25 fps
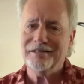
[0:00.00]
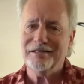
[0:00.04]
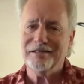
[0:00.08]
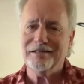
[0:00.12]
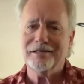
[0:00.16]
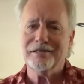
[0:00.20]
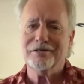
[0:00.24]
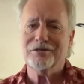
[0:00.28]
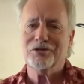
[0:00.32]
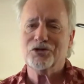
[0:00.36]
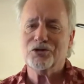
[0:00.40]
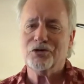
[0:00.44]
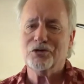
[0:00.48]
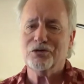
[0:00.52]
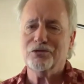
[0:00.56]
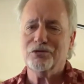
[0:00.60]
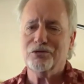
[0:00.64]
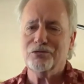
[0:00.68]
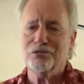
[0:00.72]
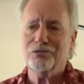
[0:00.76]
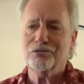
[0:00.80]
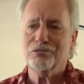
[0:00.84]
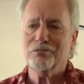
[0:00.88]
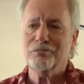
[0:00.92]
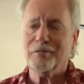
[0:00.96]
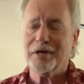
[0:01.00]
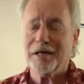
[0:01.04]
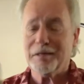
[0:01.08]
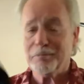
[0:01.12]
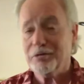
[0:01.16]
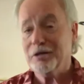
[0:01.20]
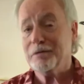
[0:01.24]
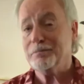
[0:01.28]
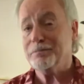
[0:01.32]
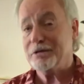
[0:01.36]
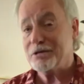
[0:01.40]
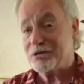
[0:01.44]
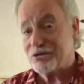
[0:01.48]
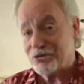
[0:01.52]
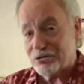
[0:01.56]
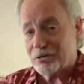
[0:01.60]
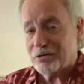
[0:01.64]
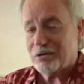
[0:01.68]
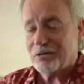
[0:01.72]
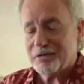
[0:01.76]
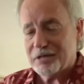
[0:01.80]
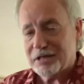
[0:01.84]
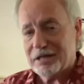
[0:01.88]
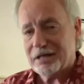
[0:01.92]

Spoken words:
and show you my blood pressure going